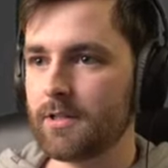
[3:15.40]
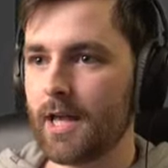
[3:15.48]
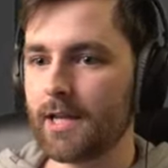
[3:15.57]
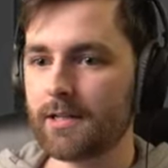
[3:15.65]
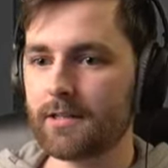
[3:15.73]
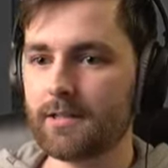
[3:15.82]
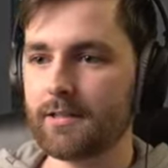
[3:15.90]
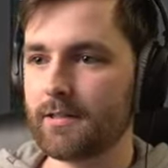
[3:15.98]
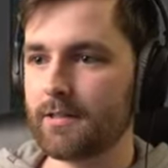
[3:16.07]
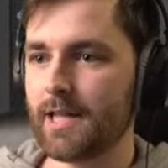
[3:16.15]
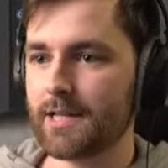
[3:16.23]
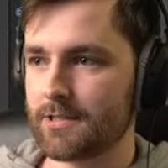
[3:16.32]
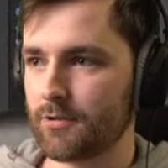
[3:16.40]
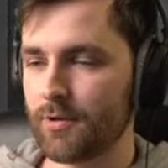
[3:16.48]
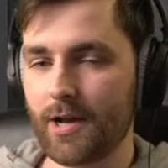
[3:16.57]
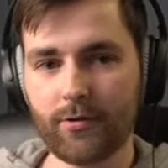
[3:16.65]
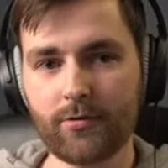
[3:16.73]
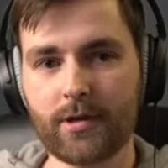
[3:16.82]
And that, so
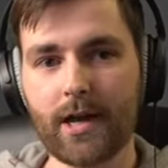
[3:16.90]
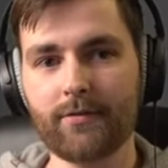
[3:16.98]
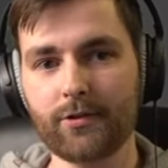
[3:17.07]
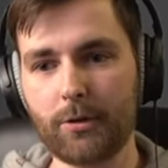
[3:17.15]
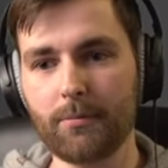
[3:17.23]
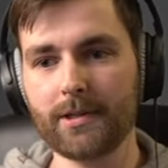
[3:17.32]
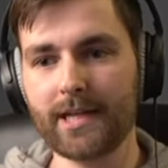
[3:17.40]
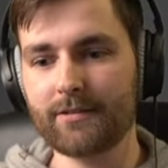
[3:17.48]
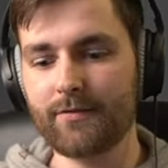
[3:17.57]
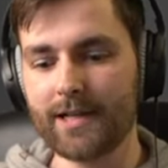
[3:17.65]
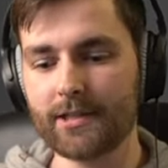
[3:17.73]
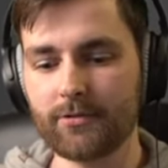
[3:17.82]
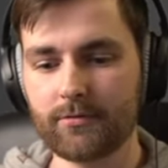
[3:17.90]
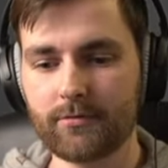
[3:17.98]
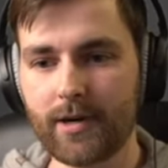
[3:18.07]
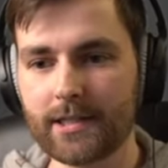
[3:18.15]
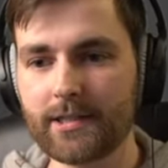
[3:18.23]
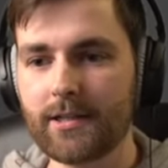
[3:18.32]
now you kind of double that value,
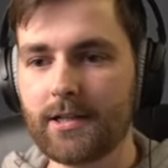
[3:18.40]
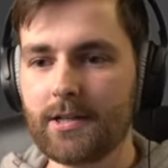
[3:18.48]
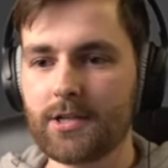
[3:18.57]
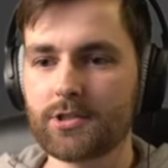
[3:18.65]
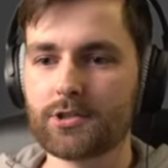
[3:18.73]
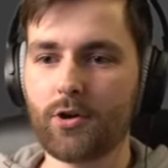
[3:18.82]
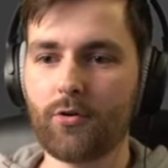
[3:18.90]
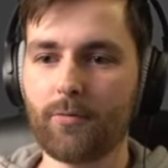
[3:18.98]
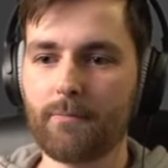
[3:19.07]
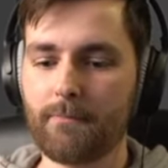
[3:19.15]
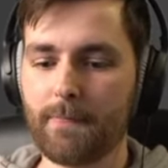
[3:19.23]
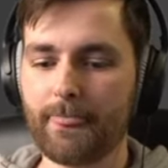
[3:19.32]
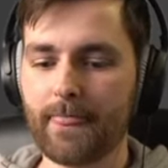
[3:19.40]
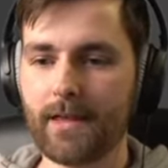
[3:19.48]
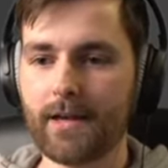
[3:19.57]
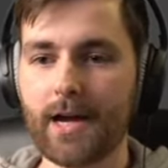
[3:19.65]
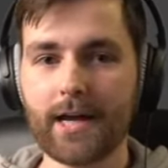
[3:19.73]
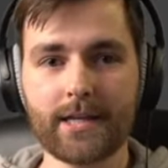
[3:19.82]
right? So
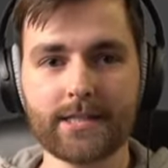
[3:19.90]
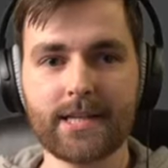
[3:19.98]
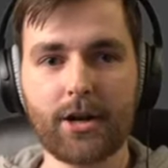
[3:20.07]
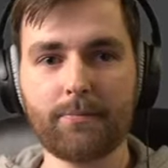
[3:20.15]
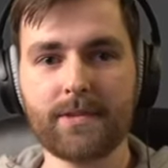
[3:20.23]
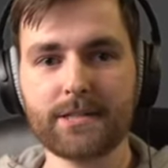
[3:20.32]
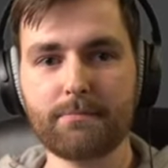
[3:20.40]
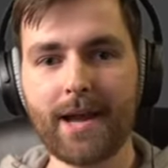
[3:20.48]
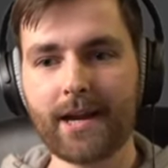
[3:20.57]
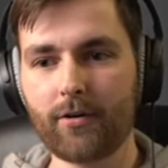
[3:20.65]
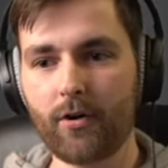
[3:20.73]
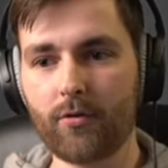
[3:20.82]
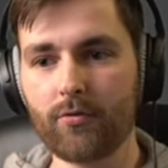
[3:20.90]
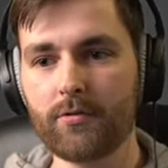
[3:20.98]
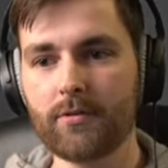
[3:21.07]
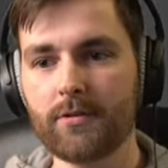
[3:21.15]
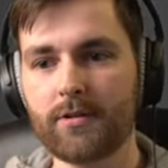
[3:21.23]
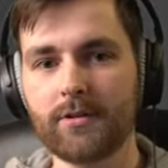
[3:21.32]
I set up this macro
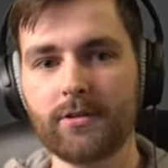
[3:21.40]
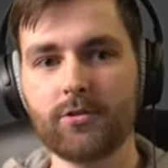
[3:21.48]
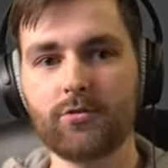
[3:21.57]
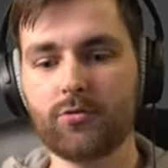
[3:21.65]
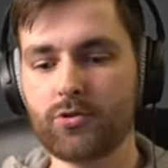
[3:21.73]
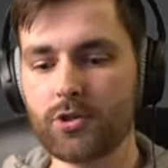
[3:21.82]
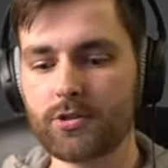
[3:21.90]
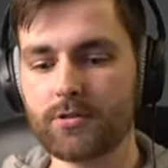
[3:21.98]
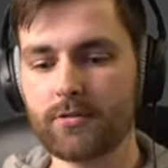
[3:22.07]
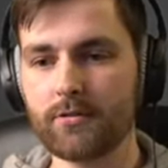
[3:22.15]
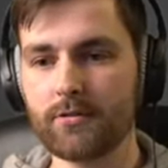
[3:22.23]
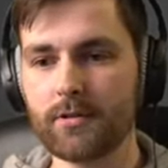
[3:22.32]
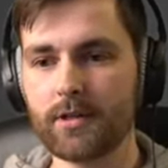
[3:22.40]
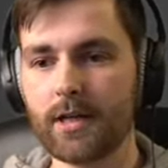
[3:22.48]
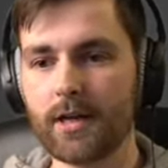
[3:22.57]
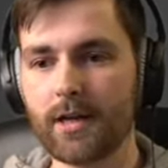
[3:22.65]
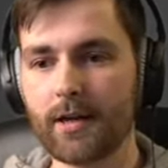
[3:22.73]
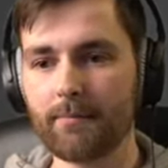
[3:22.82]
to just
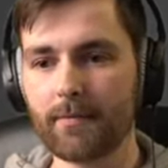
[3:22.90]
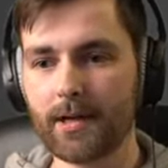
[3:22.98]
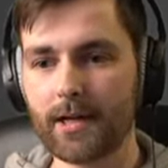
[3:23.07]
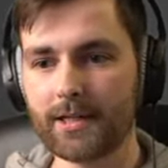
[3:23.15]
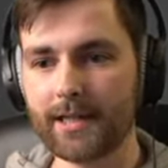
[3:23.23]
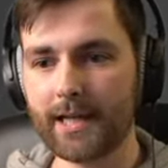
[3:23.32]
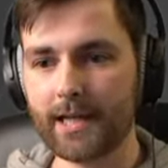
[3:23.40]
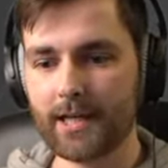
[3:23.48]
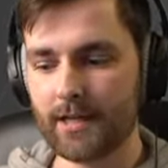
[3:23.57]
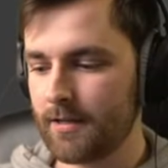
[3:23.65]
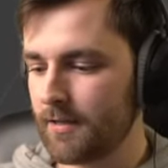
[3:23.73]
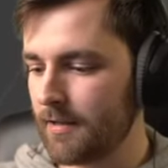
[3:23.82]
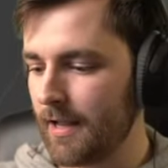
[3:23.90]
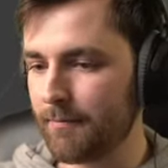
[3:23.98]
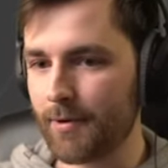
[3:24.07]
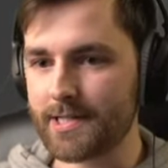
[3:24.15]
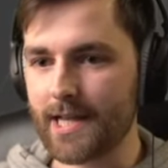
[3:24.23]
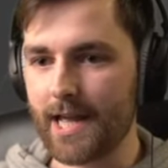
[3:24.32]
um, click and
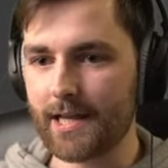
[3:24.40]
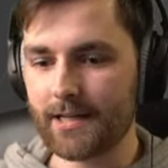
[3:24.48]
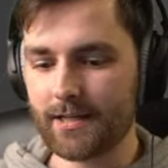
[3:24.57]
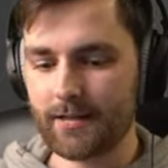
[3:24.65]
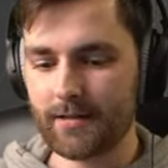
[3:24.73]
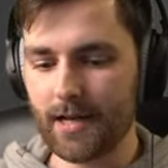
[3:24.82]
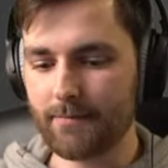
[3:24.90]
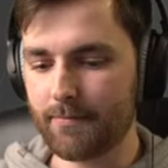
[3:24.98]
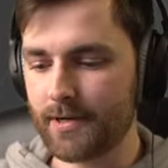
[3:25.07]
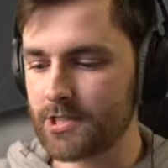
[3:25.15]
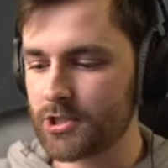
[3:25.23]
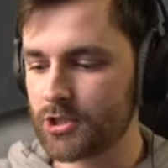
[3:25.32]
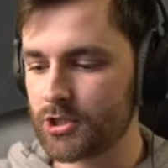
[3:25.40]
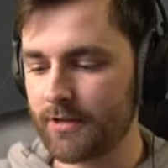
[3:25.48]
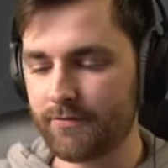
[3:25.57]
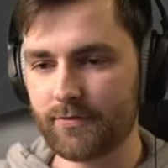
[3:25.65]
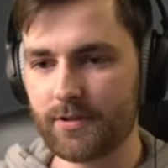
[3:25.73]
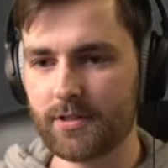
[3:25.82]
press end and press
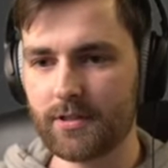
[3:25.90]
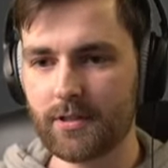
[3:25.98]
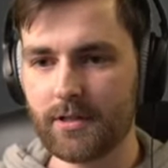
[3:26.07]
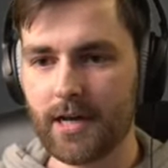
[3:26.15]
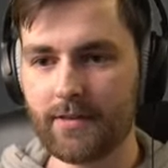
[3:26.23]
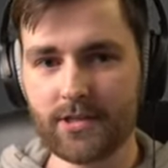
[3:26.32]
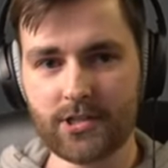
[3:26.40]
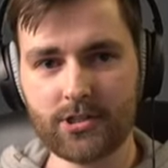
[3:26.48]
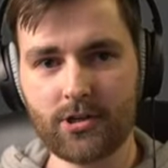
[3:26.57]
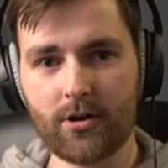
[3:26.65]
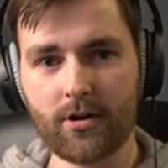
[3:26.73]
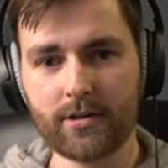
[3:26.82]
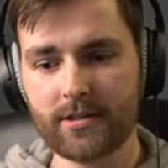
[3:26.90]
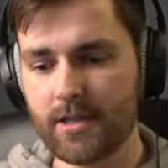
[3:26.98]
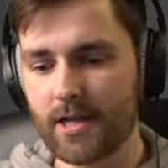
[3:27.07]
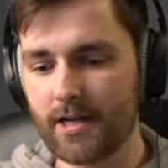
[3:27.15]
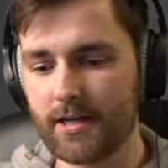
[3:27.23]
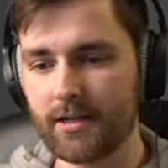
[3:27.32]
shift and the star
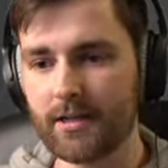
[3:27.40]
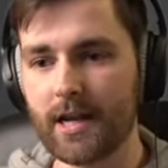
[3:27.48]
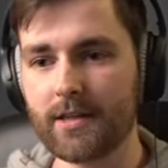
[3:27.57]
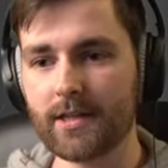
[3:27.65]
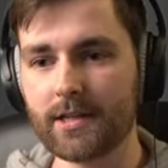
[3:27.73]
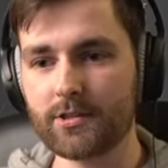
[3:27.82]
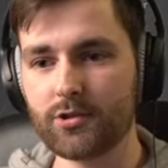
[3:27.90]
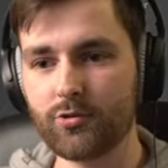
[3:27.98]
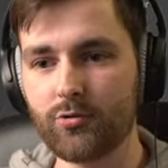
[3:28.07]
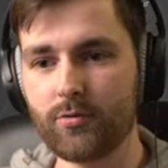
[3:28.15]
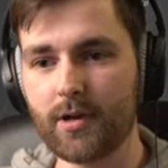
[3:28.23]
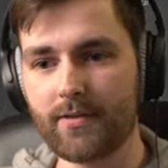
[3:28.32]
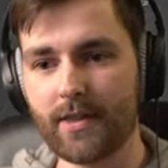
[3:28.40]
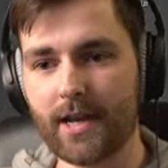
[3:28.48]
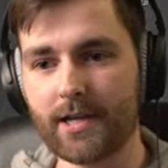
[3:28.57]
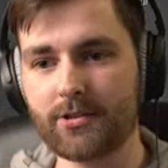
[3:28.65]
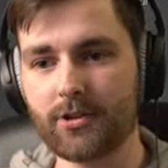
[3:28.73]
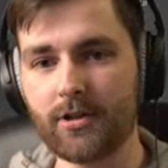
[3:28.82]
thing and then two and then
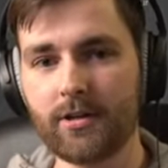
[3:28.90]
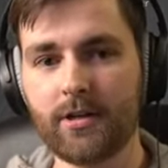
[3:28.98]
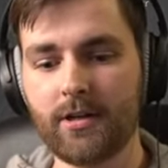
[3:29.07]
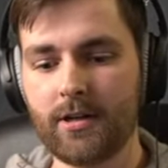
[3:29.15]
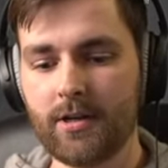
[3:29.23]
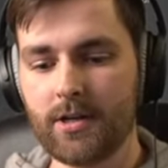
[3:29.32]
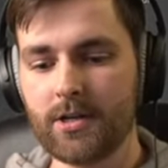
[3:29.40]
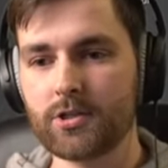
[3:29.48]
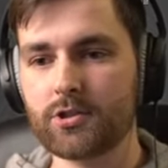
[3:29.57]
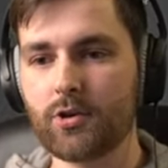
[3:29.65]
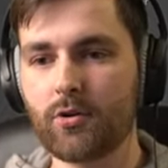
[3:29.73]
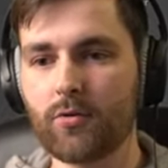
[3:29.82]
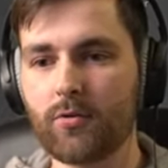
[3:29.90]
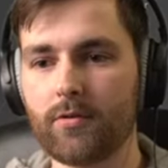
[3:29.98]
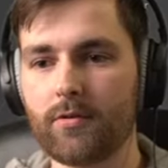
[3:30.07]
enter. So